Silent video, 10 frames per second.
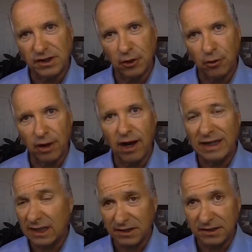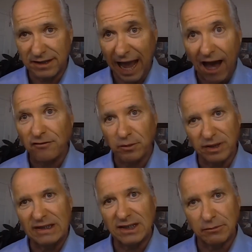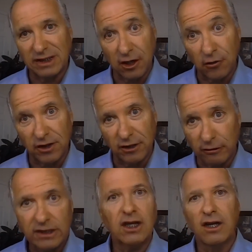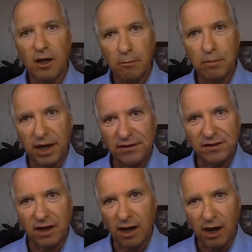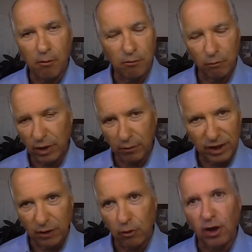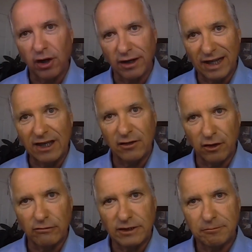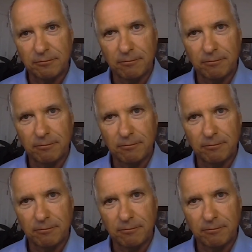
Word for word: so it doesn't have to be Siemens Healthineers, but we can work on any of those.